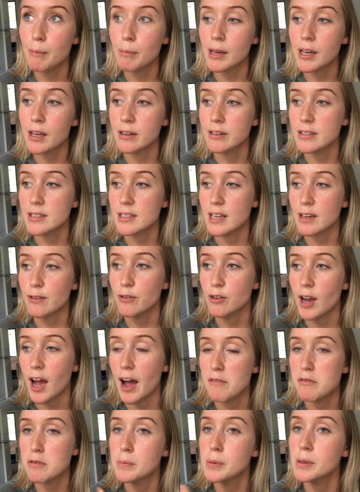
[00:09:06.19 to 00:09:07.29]
Because if you
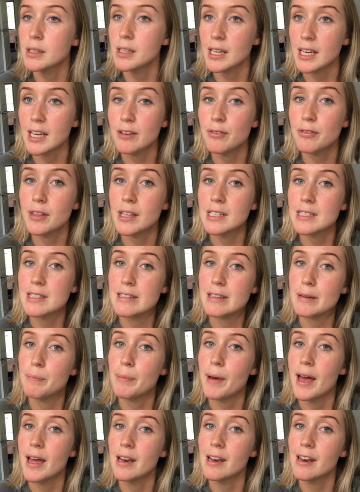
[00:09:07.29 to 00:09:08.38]
have a belief that's
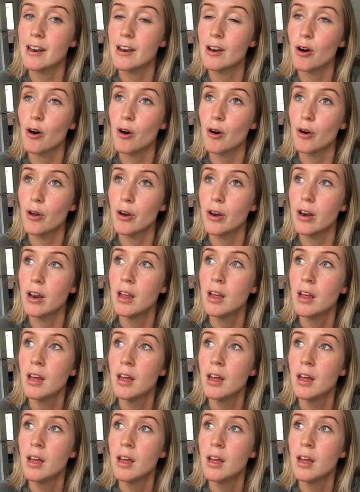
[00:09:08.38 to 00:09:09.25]
dependent on